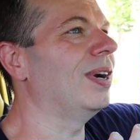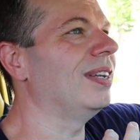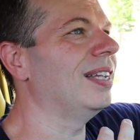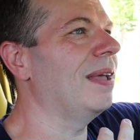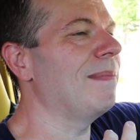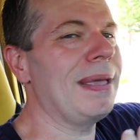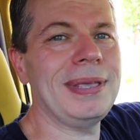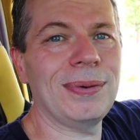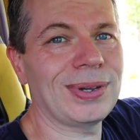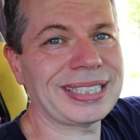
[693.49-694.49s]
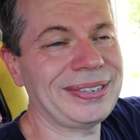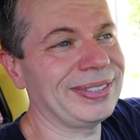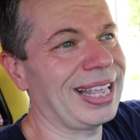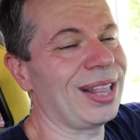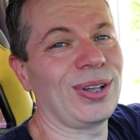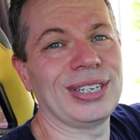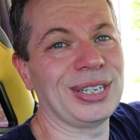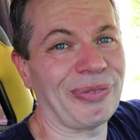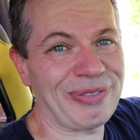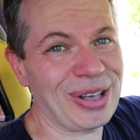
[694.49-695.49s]
And, and maybe it wasn't even that long, it
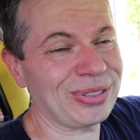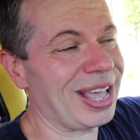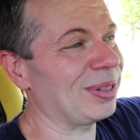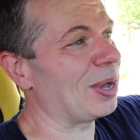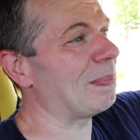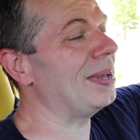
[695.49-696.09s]
just felt that long.